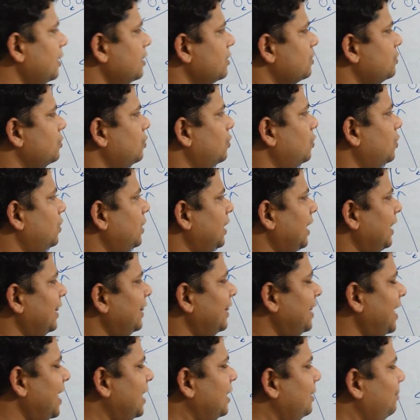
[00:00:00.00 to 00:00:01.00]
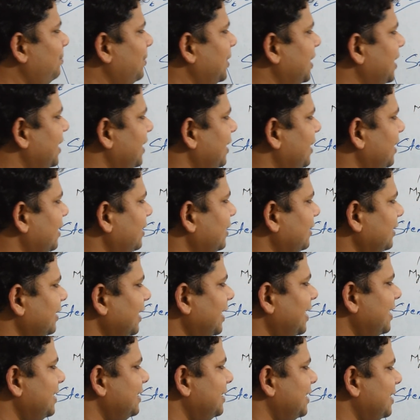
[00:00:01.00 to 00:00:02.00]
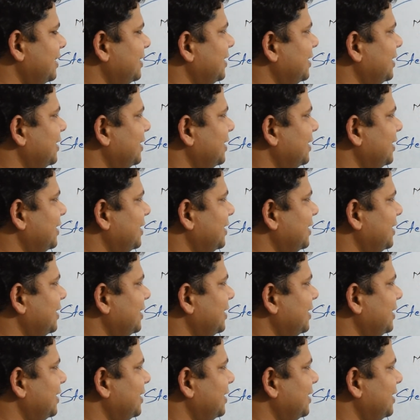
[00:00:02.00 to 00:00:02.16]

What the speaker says: So in that period there is a